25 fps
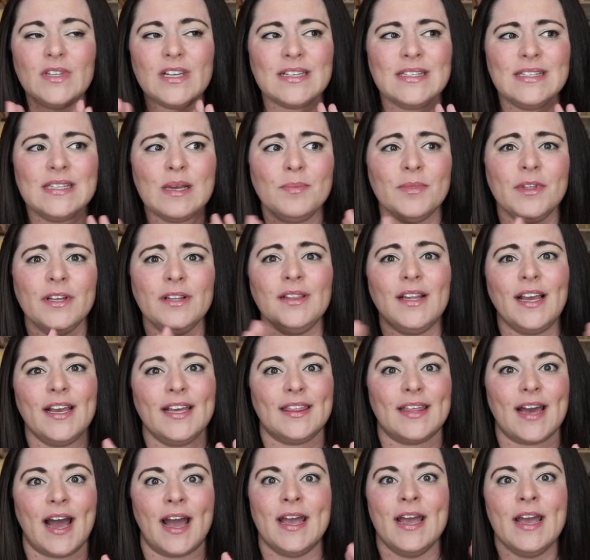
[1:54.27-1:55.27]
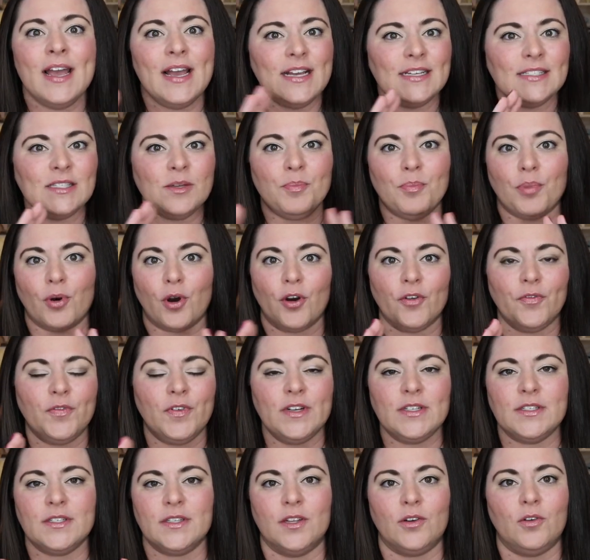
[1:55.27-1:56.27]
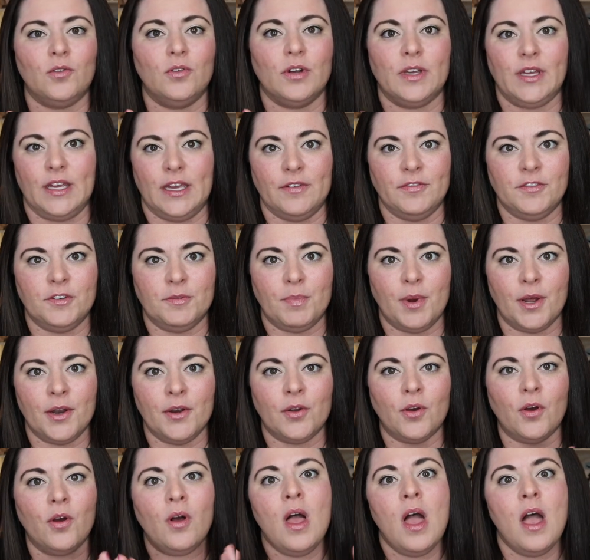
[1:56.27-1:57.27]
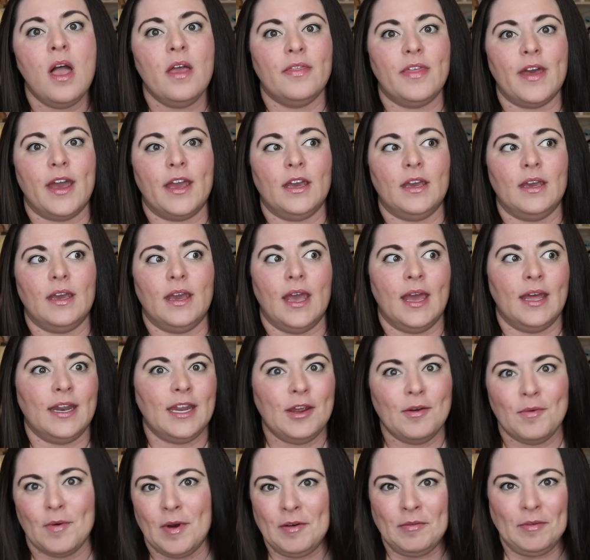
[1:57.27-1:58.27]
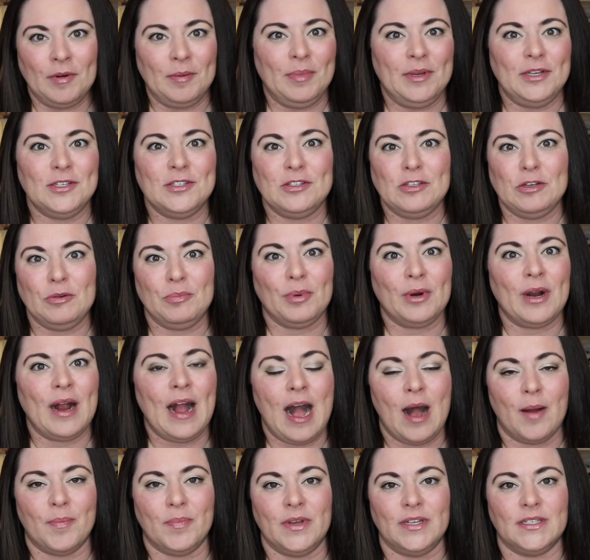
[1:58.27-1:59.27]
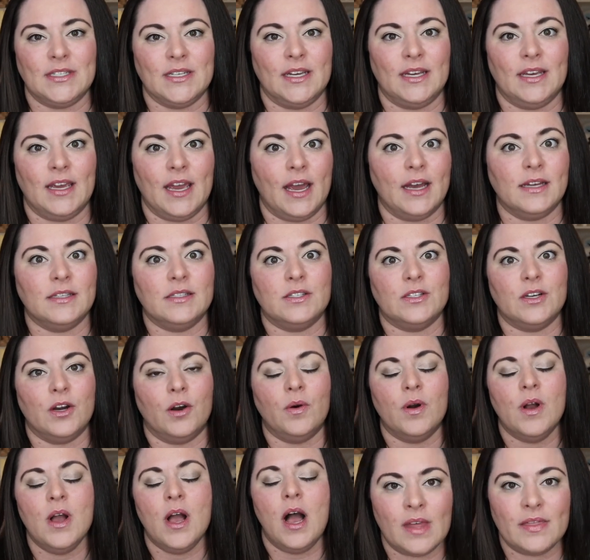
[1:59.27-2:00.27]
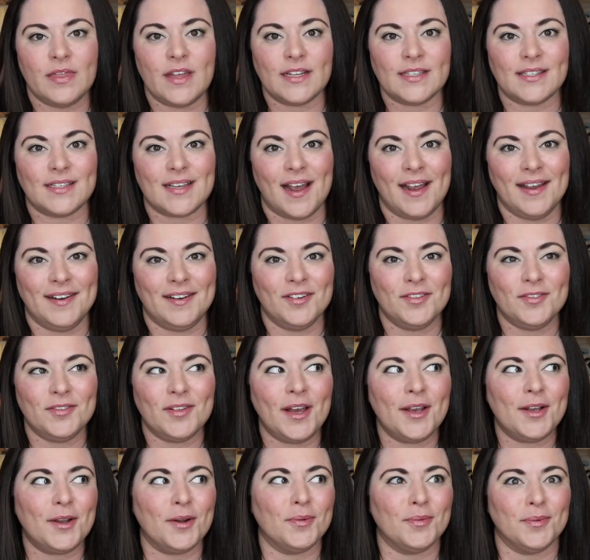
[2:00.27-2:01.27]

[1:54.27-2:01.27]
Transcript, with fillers: something like that, is a perfect little gift bundle that anyone would be super happy to get. So that's kind of like a